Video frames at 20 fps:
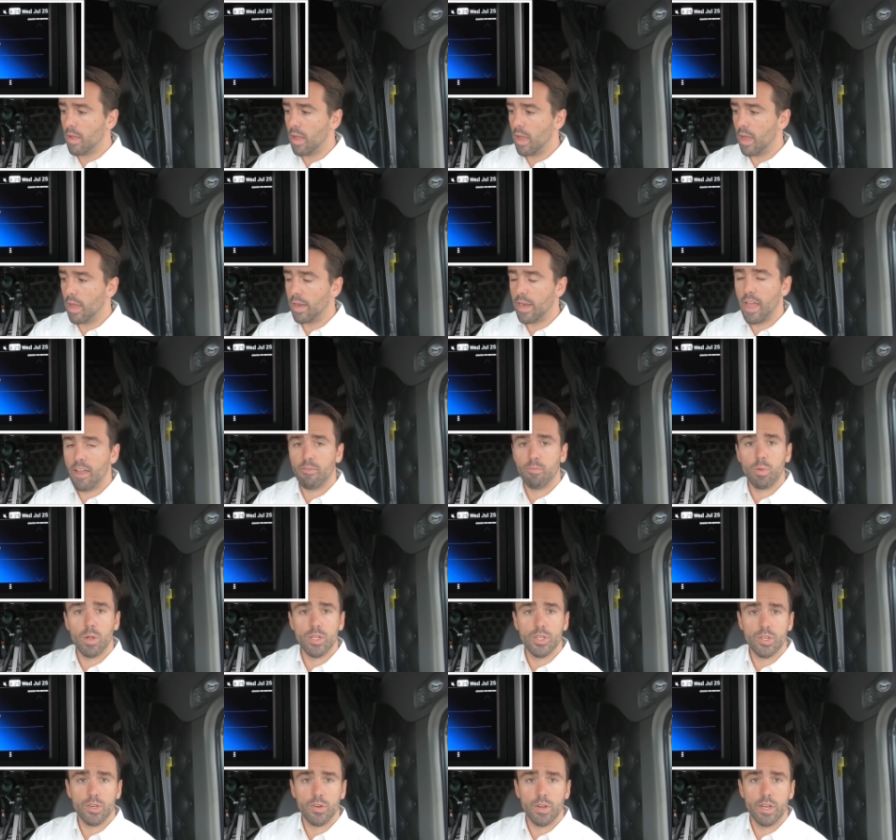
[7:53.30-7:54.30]
Nav Plus
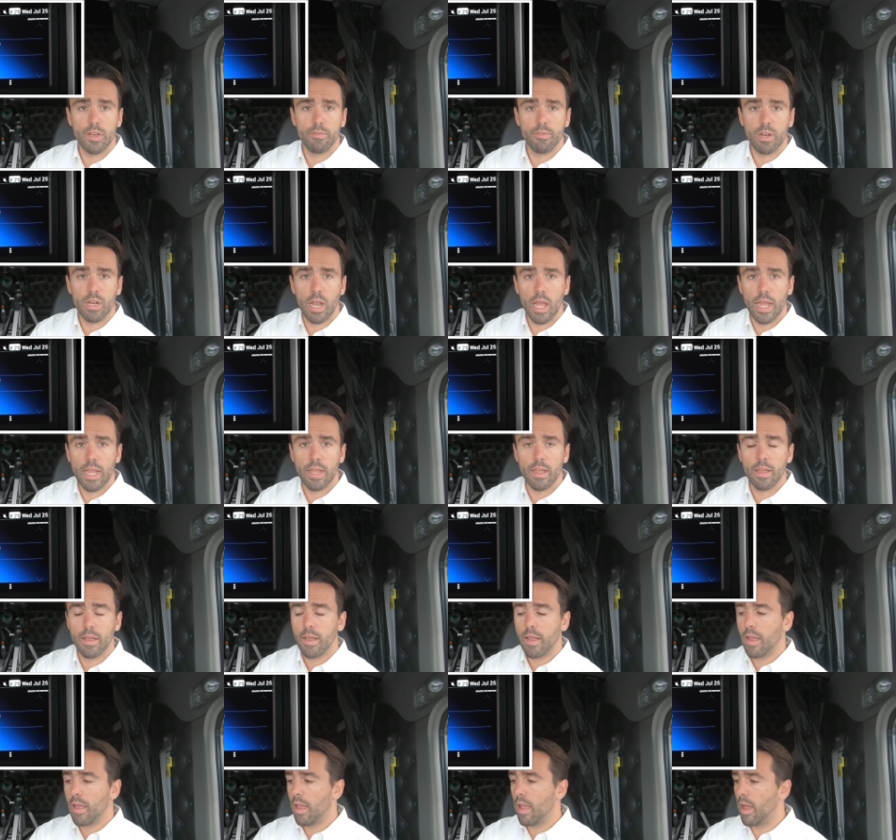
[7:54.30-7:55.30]
screen if you'd like,
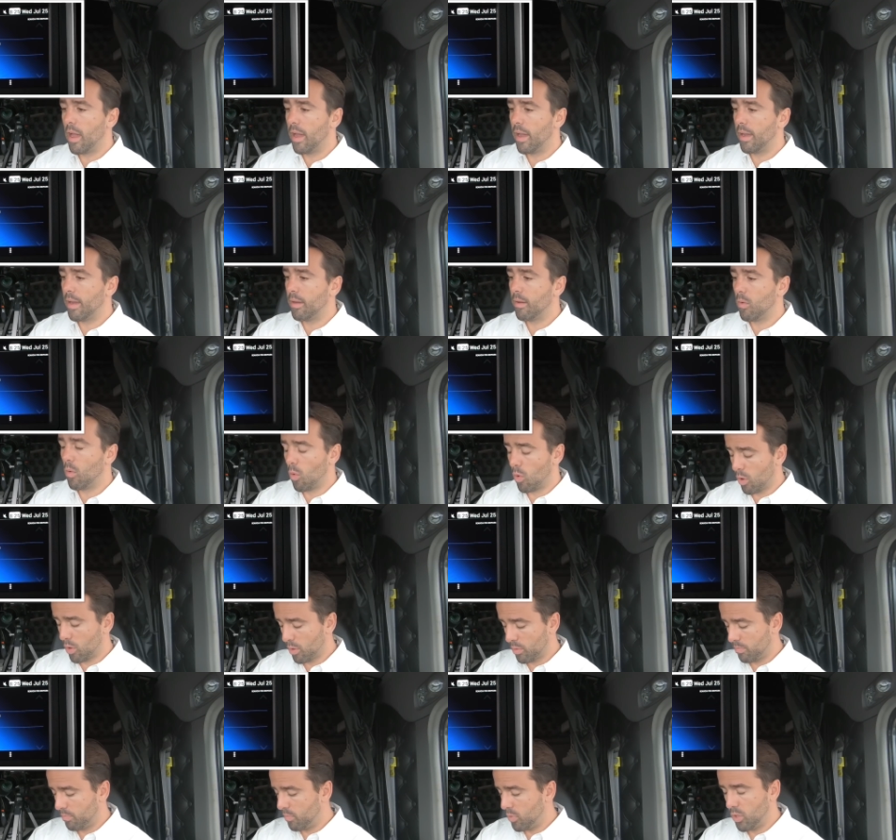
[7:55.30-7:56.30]

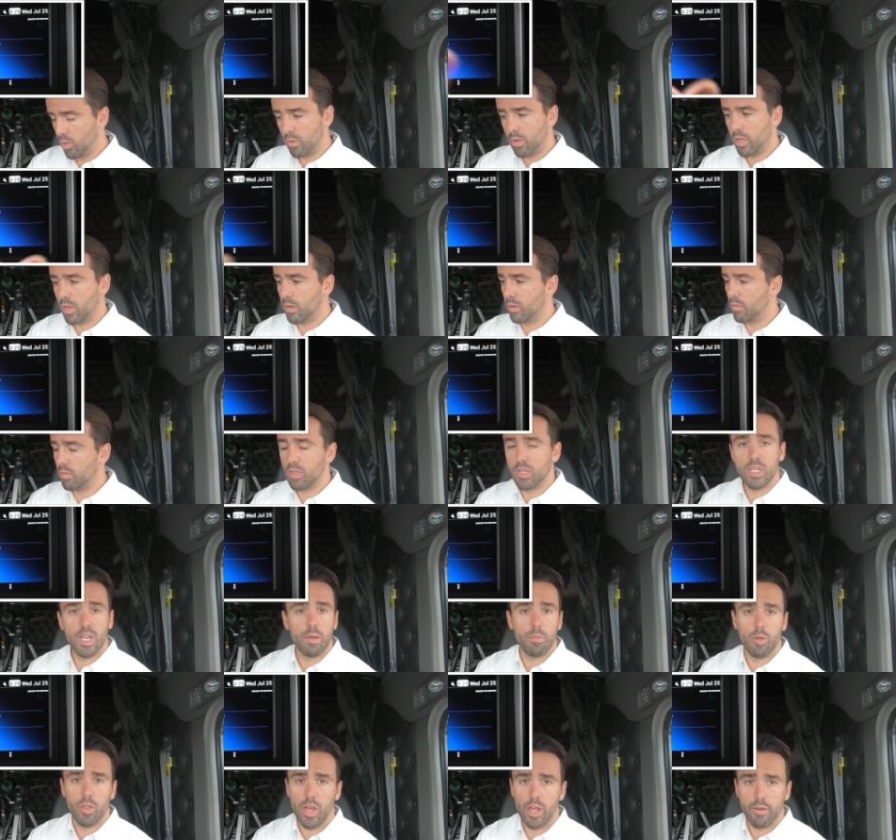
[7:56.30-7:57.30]
or you can
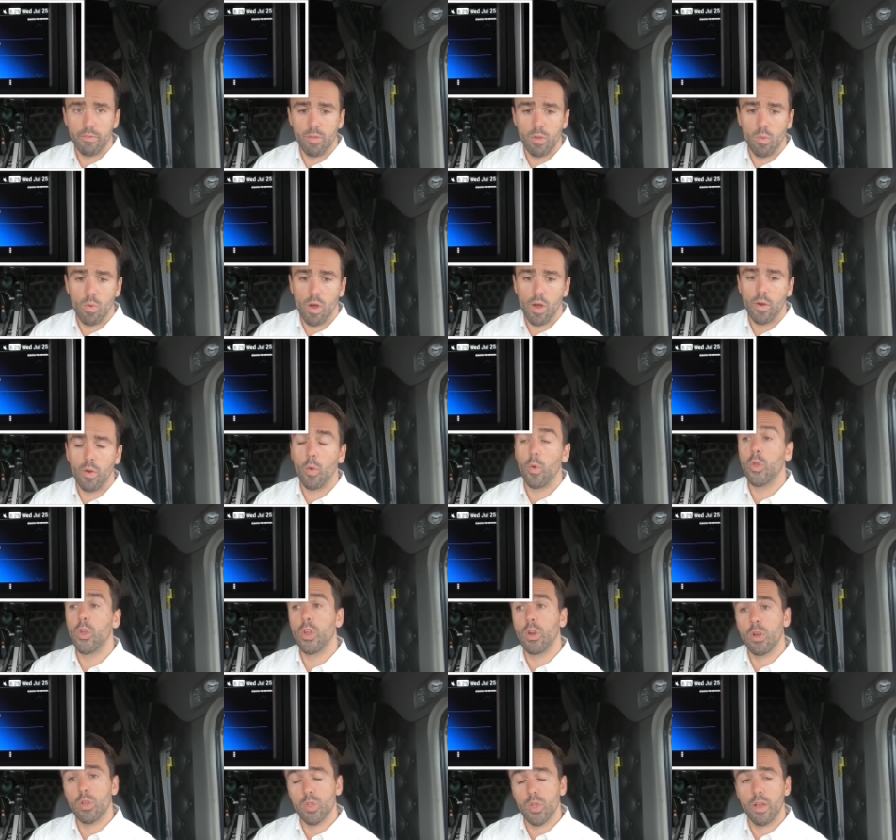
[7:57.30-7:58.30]
disable that if you want, or you
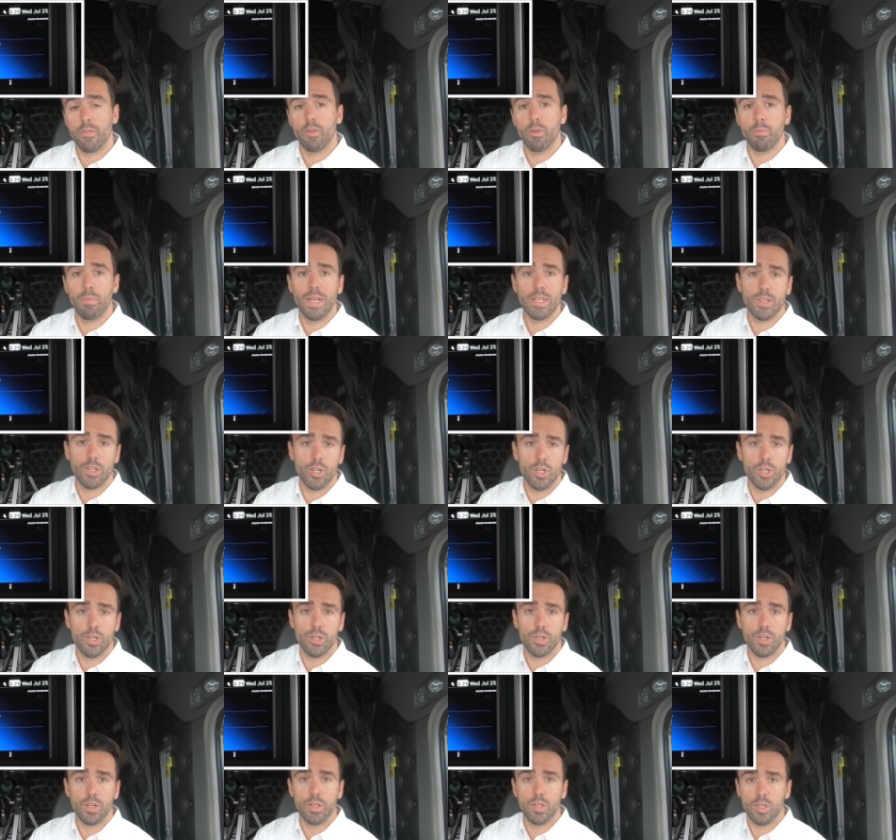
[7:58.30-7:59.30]
can also have your messages
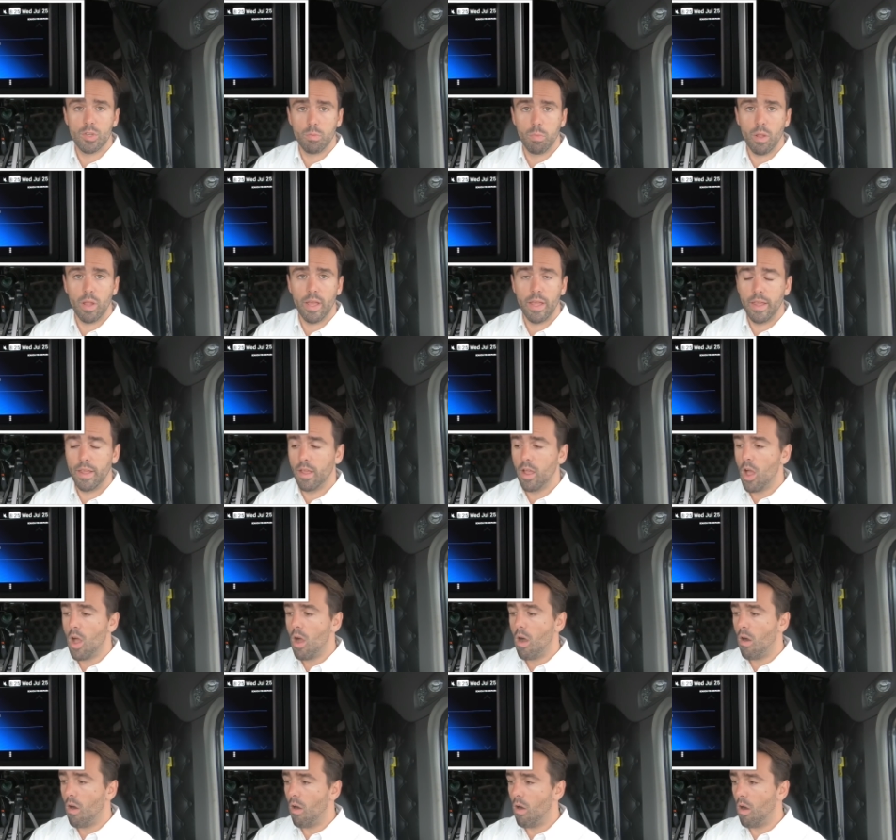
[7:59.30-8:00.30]
to display
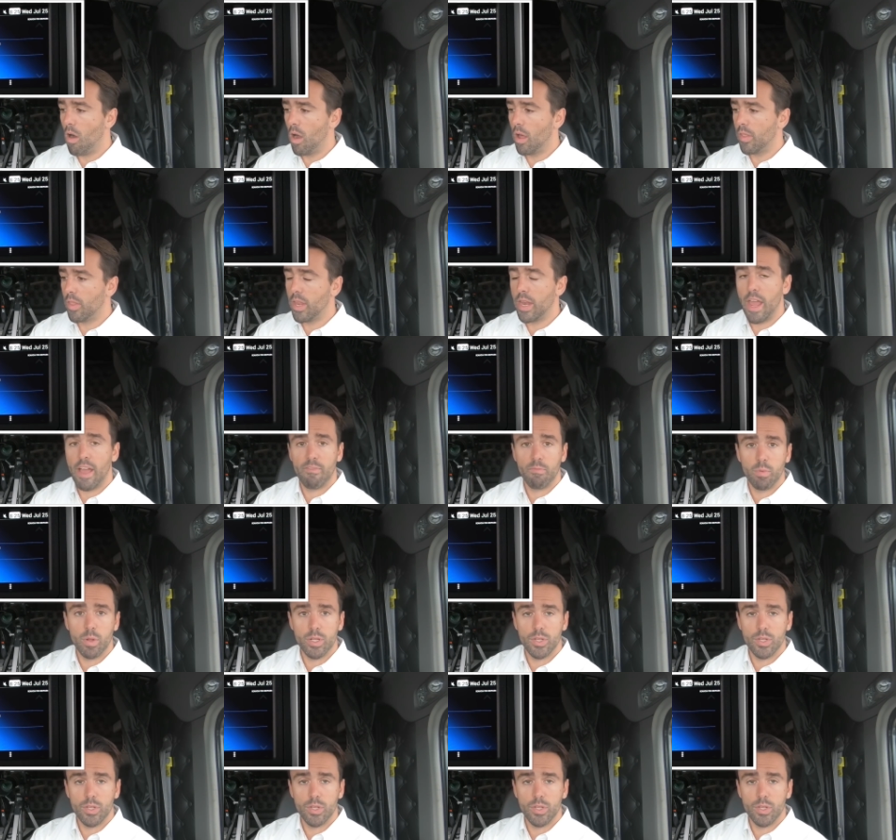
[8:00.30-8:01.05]
on the Nav Plus